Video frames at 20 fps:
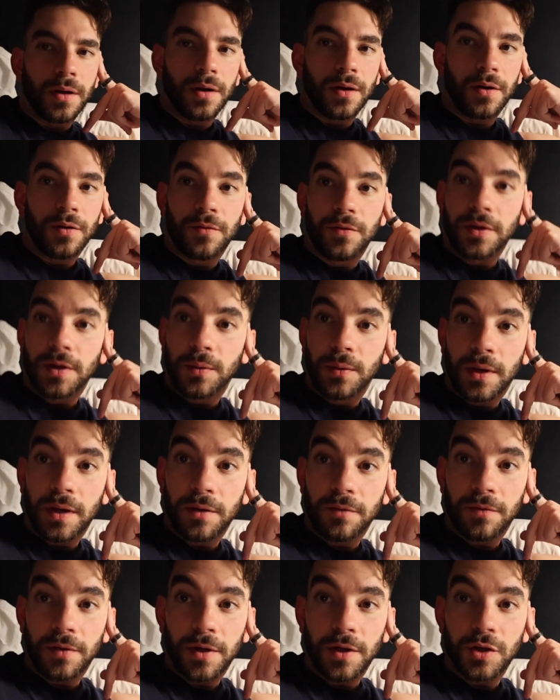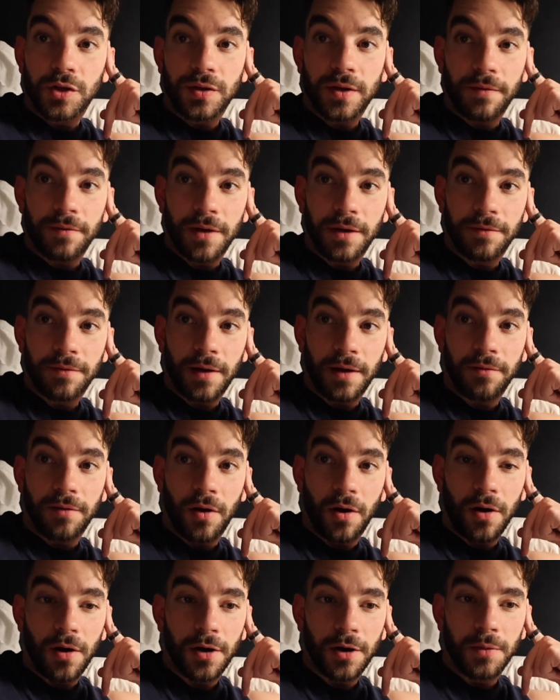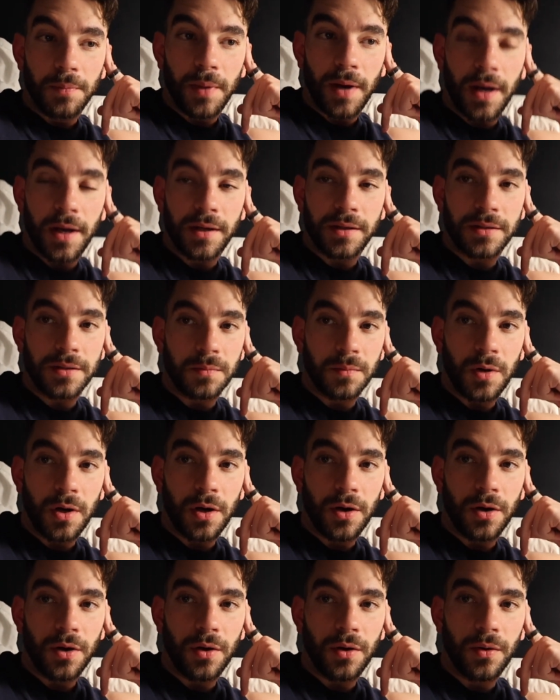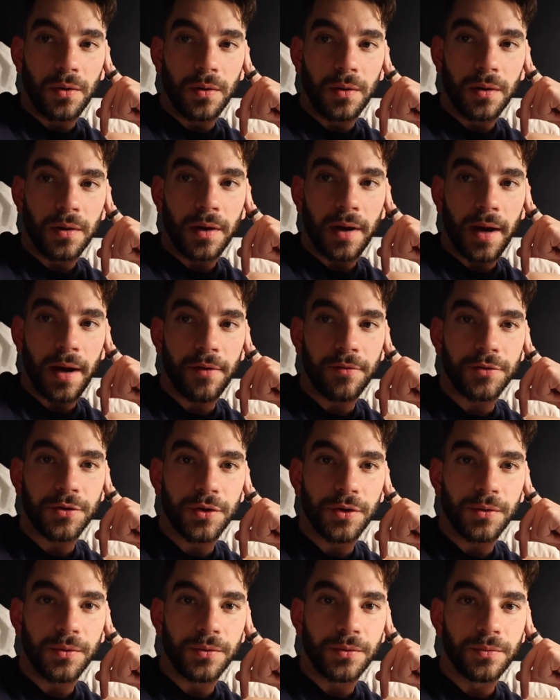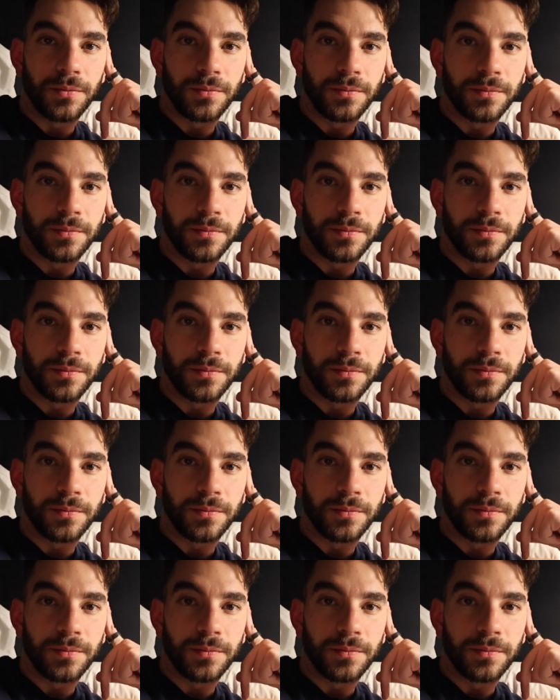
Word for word: hopefully we can finish 75 hard by tomorrow afternoon.